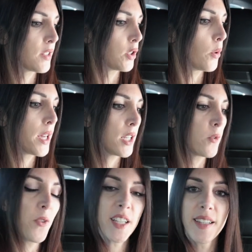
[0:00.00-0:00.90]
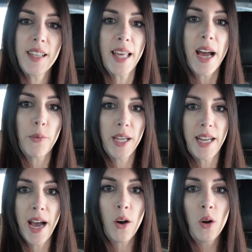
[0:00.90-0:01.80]
So he's fixing that right
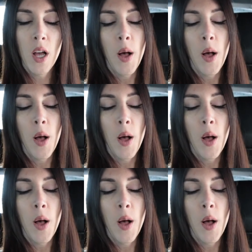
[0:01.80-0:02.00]
now.